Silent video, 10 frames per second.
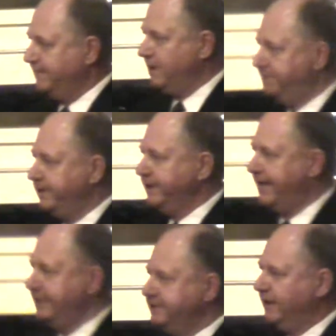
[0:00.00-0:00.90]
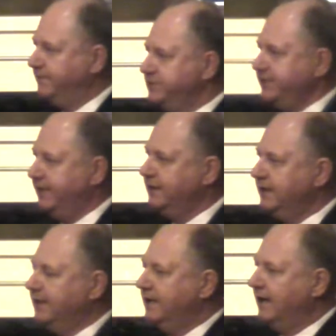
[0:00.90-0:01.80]
to come up here tonight to help
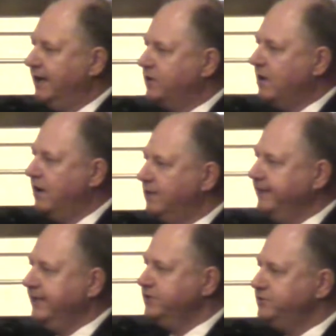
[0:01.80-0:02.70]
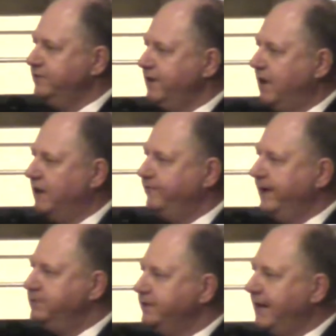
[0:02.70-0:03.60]
present Carl into the Hall of
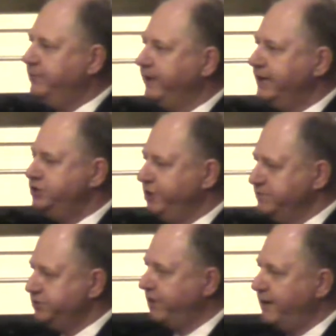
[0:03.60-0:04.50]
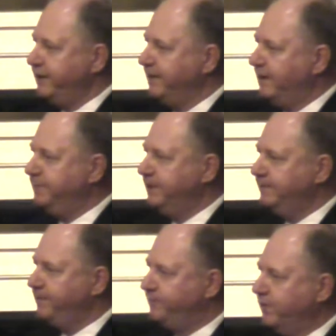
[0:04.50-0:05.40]
Fame tonight. We're going to ask Jim Slaughter to come up
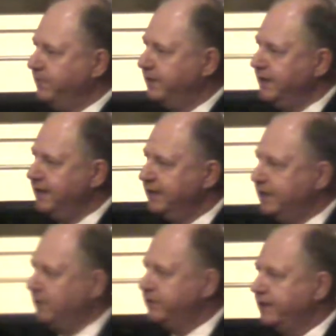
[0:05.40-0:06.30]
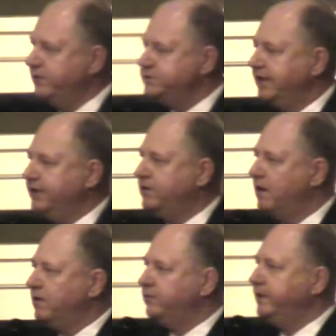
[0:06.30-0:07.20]
here, former Carroll coach, and
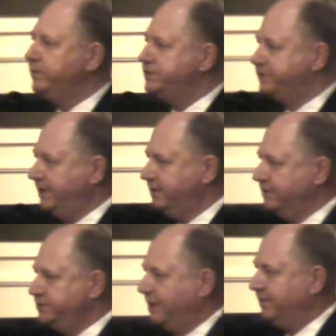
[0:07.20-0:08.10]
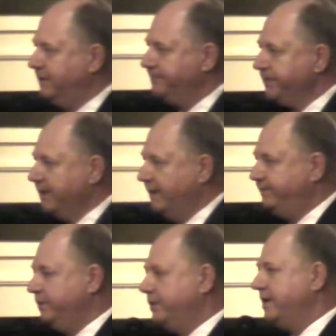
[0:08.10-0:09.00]
Carl Greenwood Sr. Gentlemen,
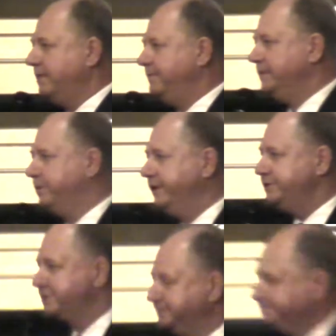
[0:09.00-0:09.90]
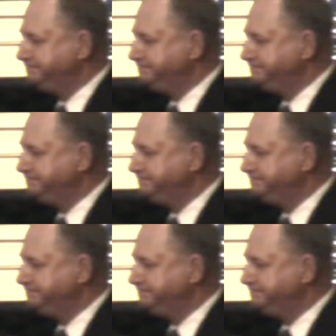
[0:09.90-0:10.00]
if you would come up here, please.